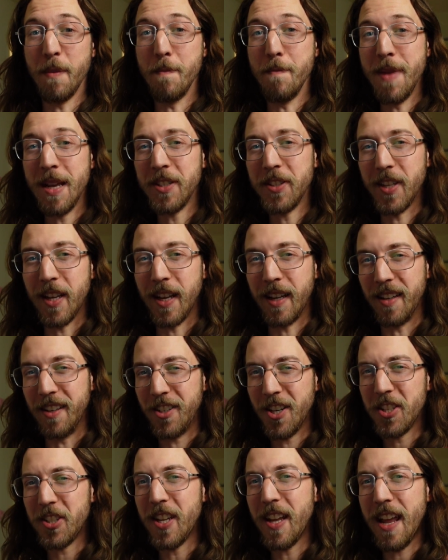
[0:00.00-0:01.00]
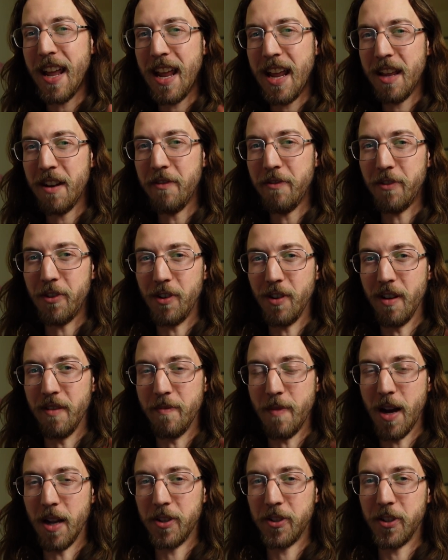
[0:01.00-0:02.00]
missing just a handful of
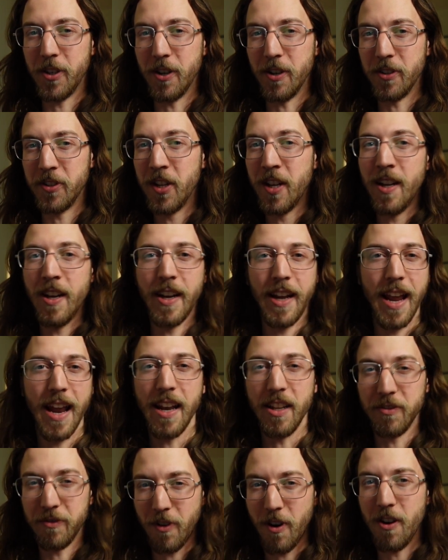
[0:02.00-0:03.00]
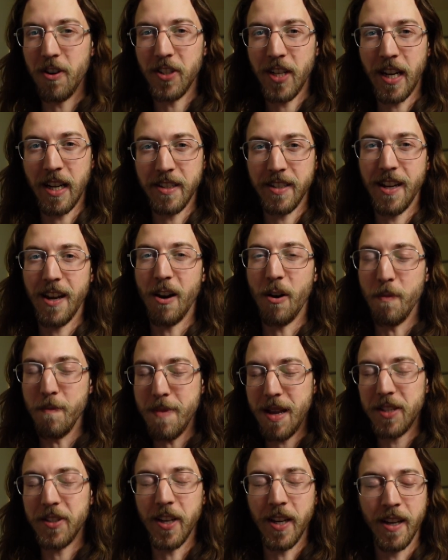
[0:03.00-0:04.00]
monsters, again, as far as I can tell,
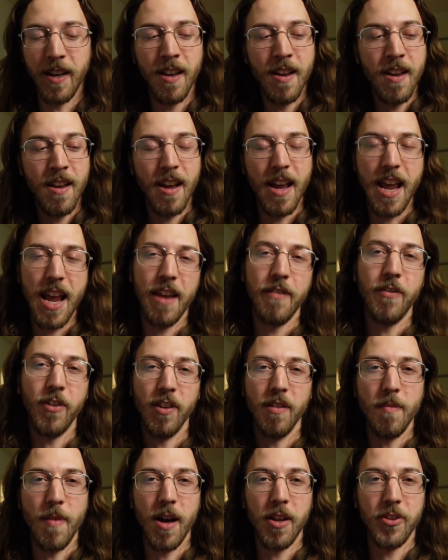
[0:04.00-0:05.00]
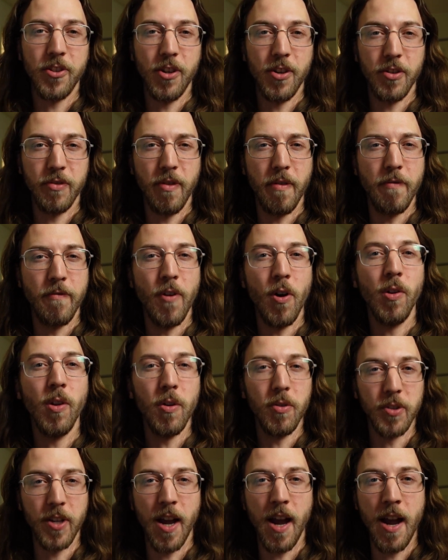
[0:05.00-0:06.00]
missing a handful of monsters from
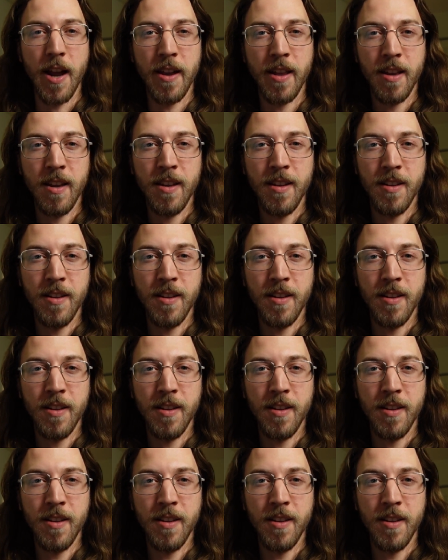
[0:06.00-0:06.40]
Volo's Guide.